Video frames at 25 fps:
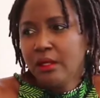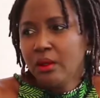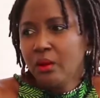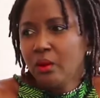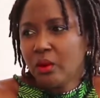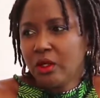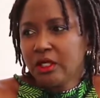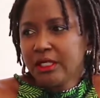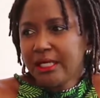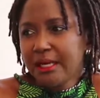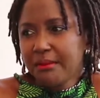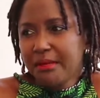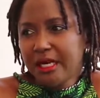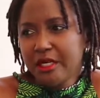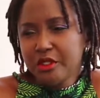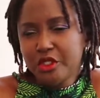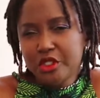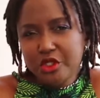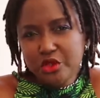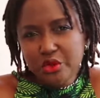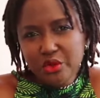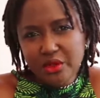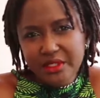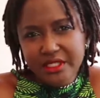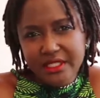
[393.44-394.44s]
What about
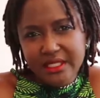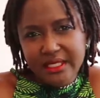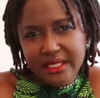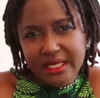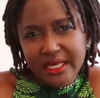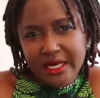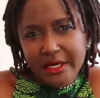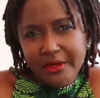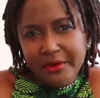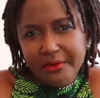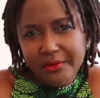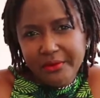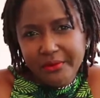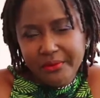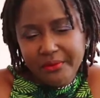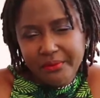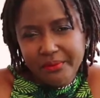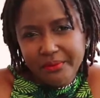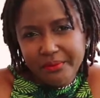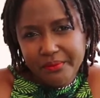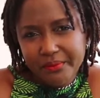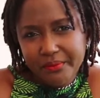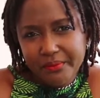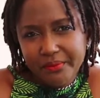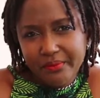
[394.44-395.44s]
school scenario?
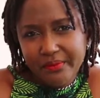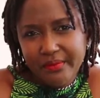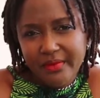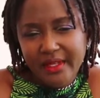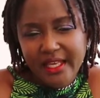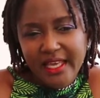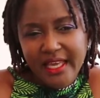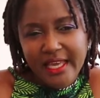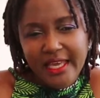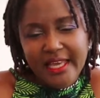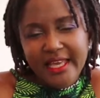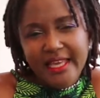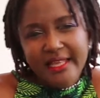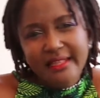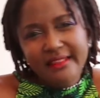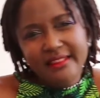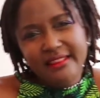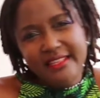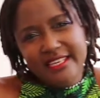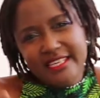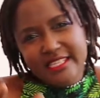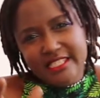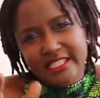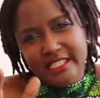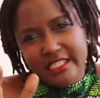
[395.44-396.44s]

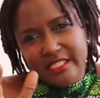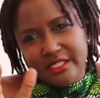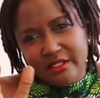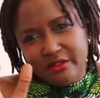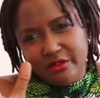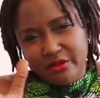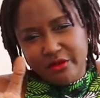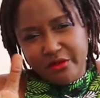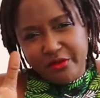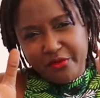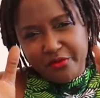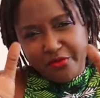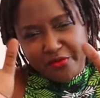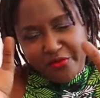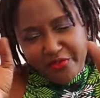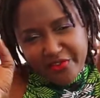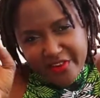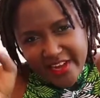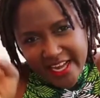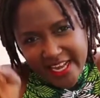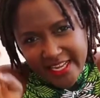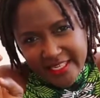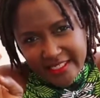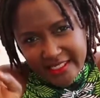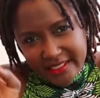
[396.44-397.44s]
This
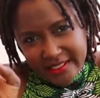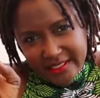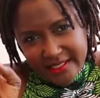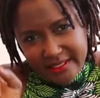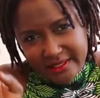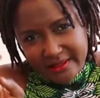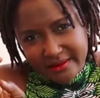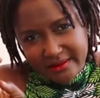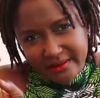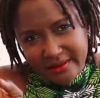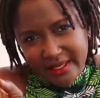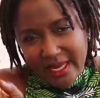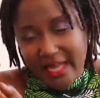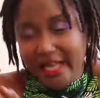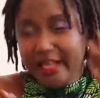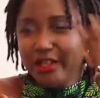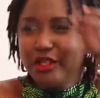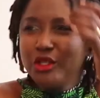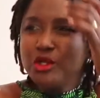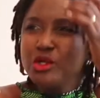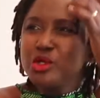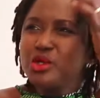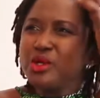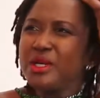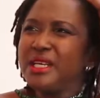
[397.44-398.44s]
friend, and
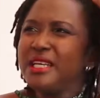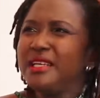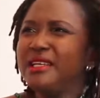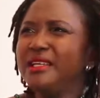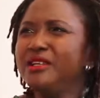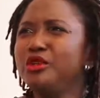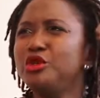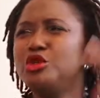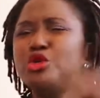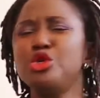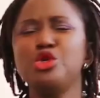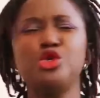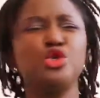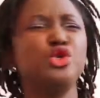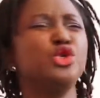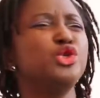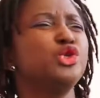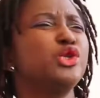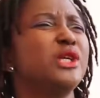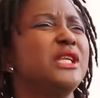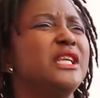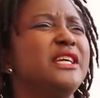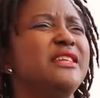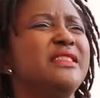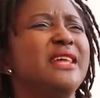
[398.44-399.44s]
usually
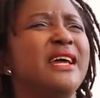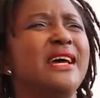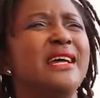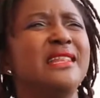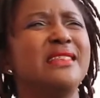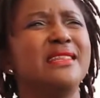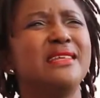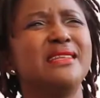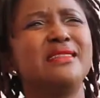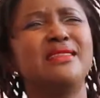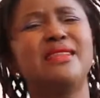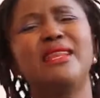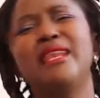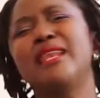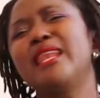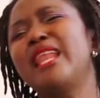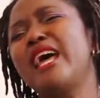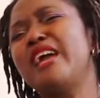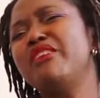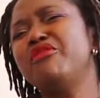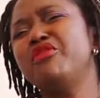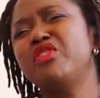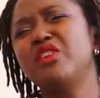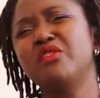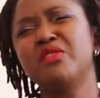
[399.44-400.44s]
they are the
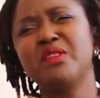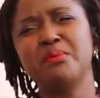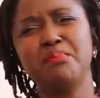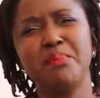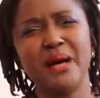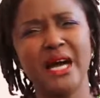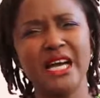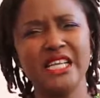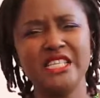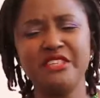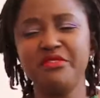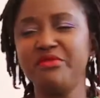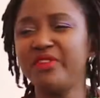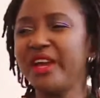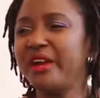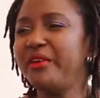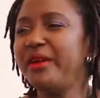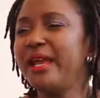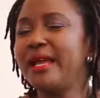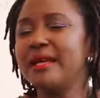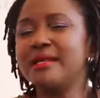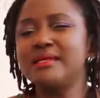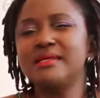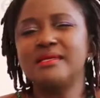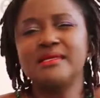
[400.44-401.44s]
life of the party, very
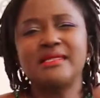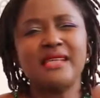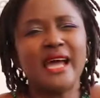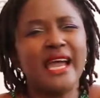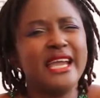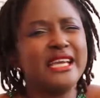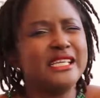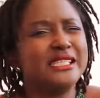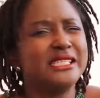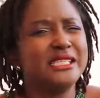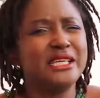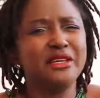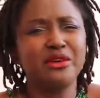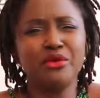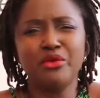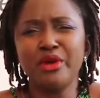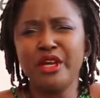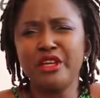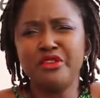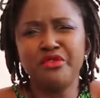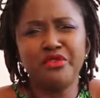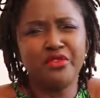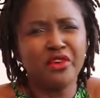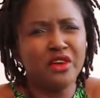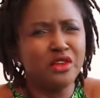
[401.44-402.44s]
exciting,
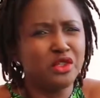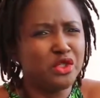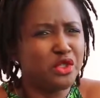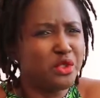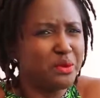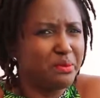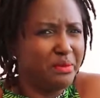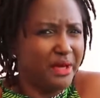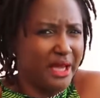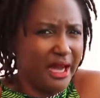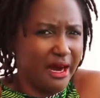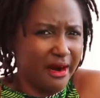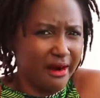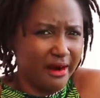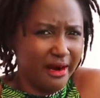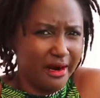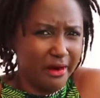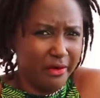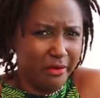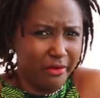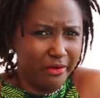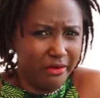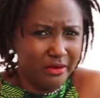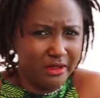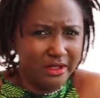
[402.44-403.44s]
great fun to be
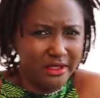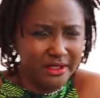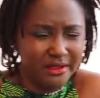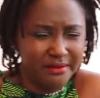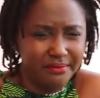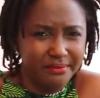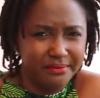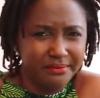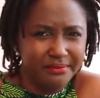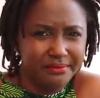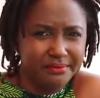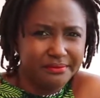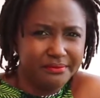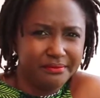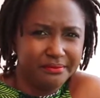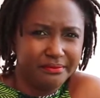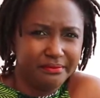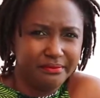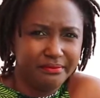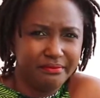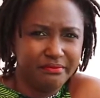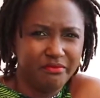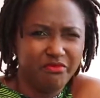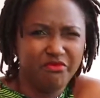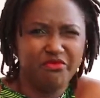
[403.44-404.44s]
around.
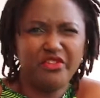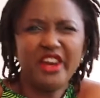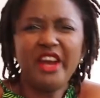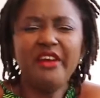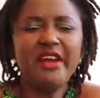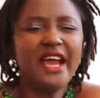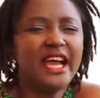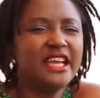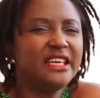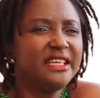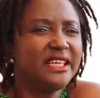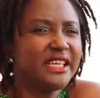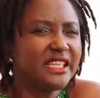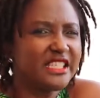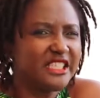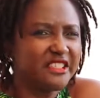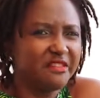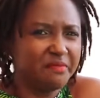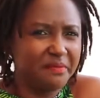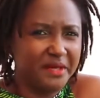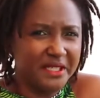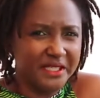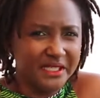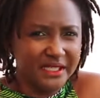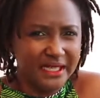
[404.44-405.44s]
Very addictive
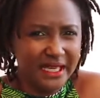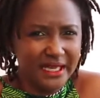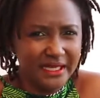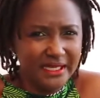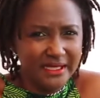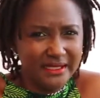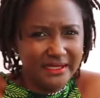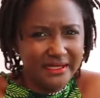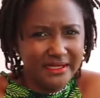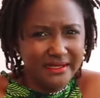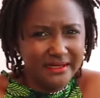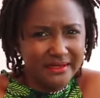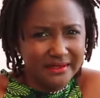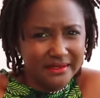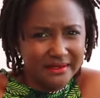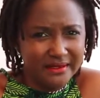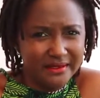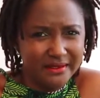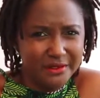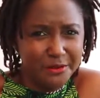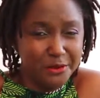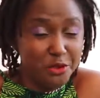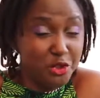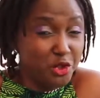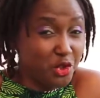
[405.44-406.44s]
personalities,
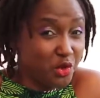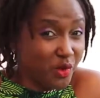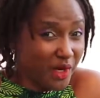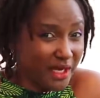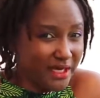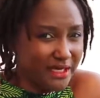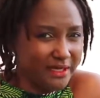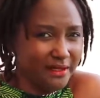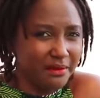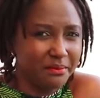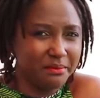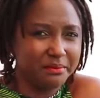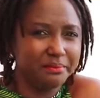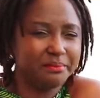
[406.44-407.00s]
usually.